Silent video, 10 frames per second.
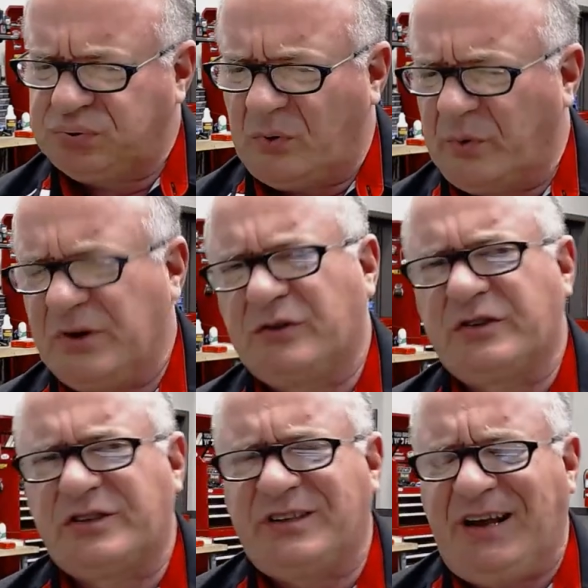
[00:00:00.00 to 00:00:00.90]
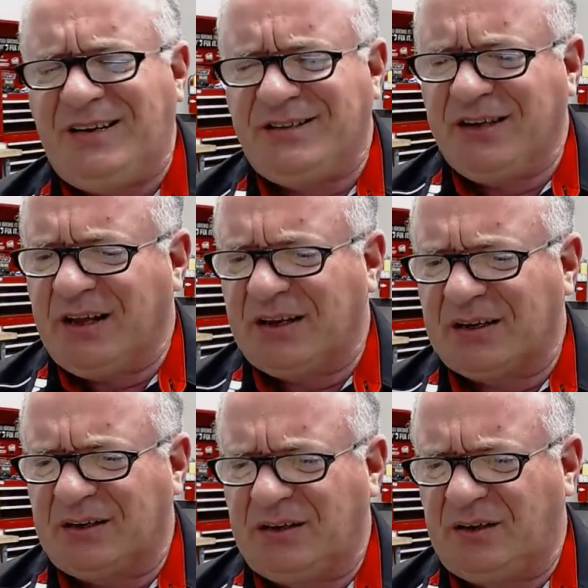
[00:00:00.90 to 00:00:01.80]
When you're just changing it,
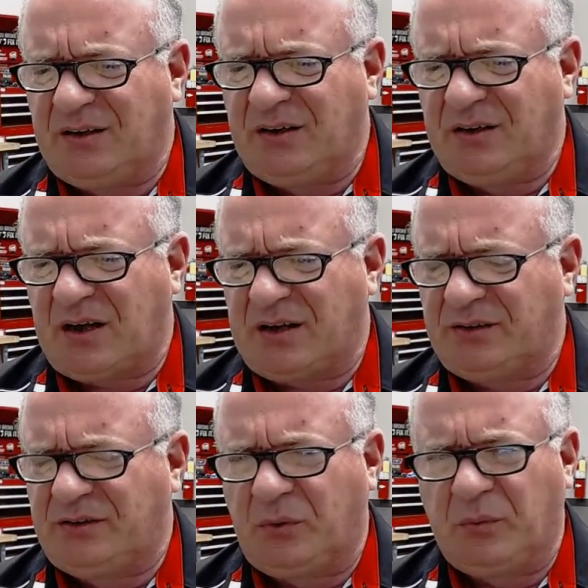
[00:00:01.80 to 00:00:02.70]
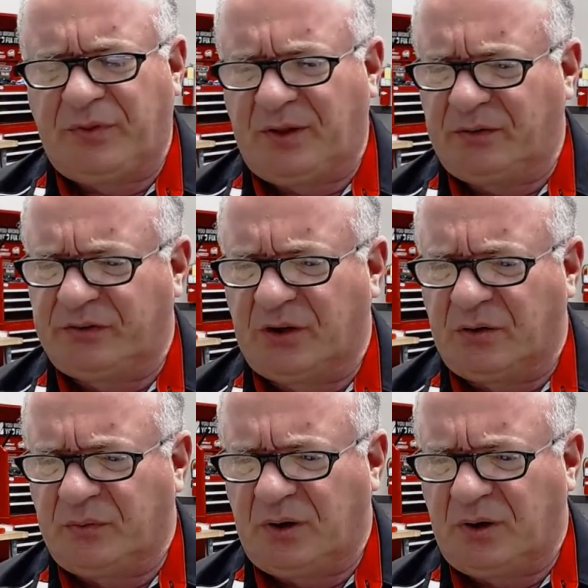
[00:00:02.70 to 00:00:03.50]
and I don't think so.